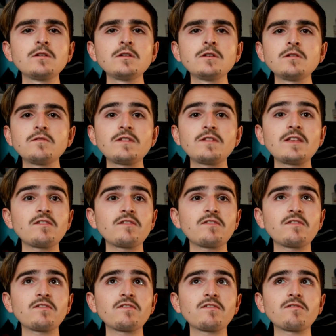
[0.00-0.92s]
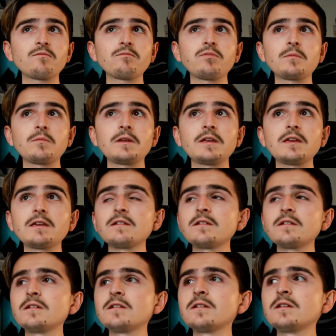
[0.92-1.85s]
since probably...
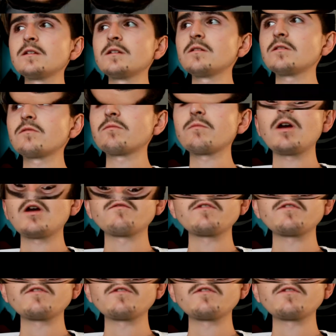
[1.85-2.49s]
It's over